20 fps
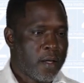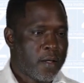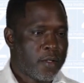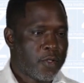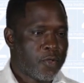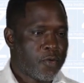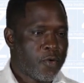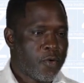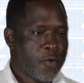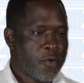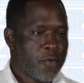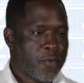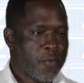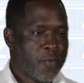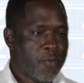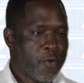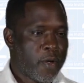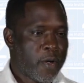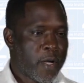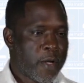So
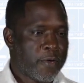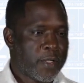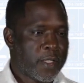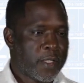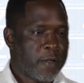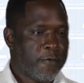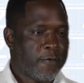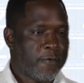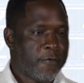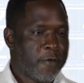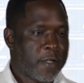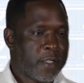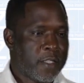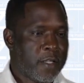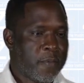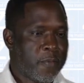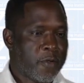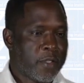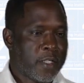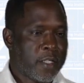Mwika received fixed
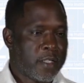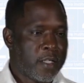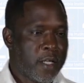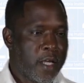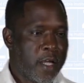deposit